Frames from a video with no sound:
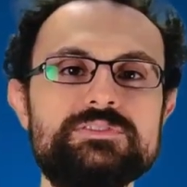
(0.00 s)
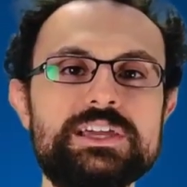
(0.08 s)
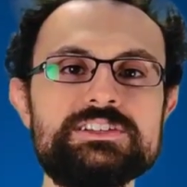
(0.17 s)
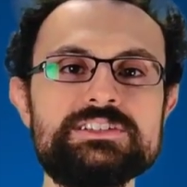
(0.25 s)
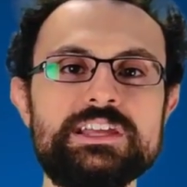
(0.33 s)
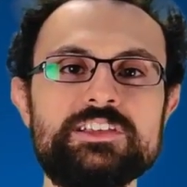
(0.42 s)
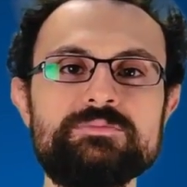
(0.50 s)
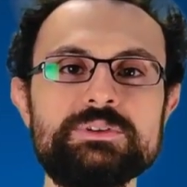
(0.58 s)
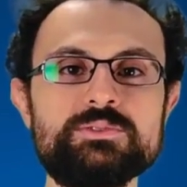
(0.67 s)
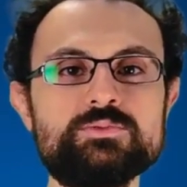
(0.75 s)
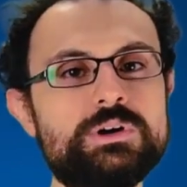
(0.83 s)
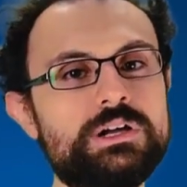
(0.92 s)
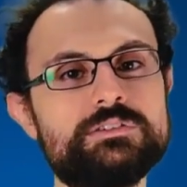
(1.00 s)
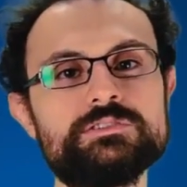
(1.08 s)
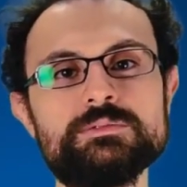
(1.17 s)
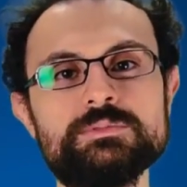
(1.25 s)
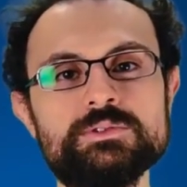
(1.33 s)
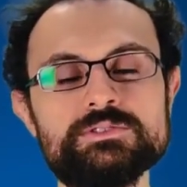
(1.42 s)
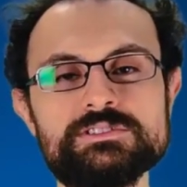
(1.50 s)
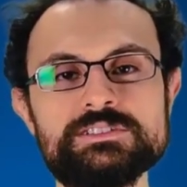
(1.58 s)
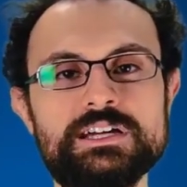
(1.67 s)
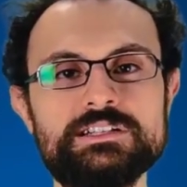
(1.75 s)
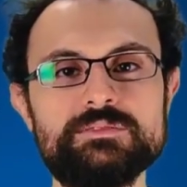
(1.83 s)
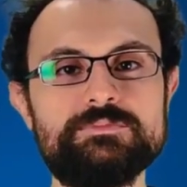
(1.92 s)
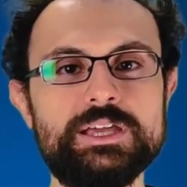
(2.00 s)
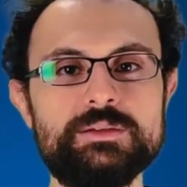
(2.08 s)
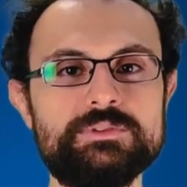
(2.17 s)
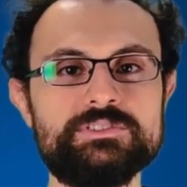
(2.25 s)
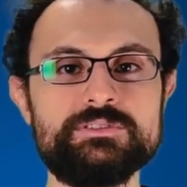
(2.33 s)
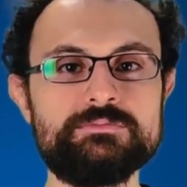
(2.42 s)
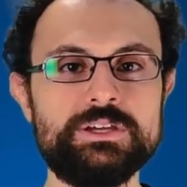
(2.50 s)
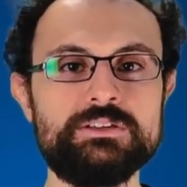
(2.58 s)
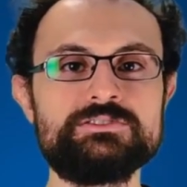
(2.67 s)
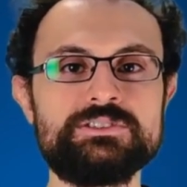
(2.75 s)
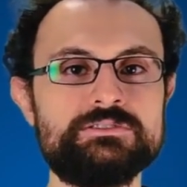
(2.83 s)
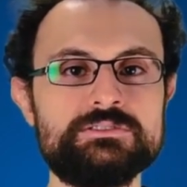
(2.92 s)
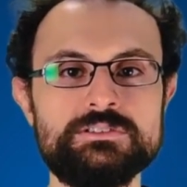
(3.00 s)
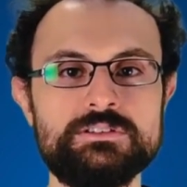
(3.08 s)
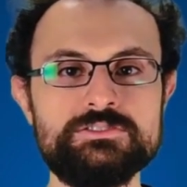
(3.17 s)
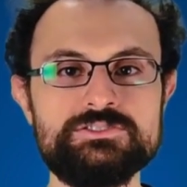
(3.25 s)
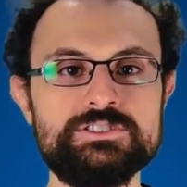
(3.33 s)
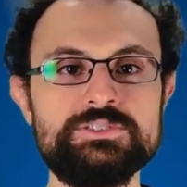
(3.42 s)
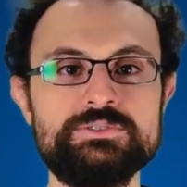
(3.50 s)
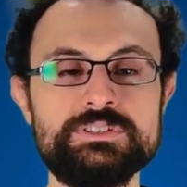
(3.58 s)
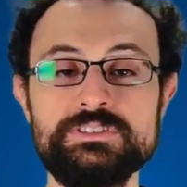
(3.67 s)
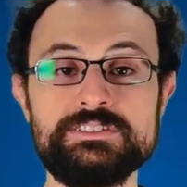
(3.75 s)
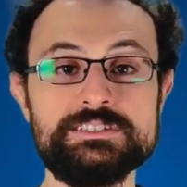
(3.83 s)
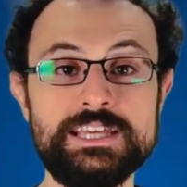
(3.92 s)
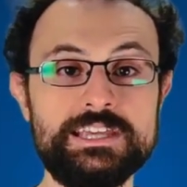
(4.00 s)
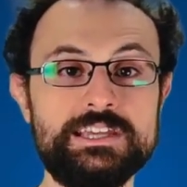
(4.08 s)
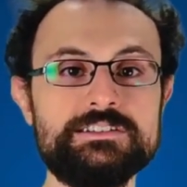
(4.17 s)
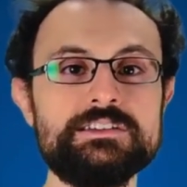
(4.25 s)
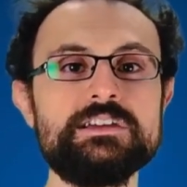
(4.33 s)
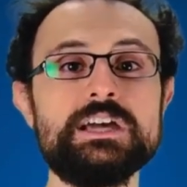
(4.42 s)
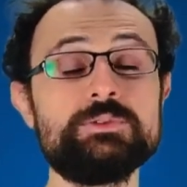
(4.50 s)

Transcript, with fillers: of aging has been one of the most cited papers in biogerontology during this decade,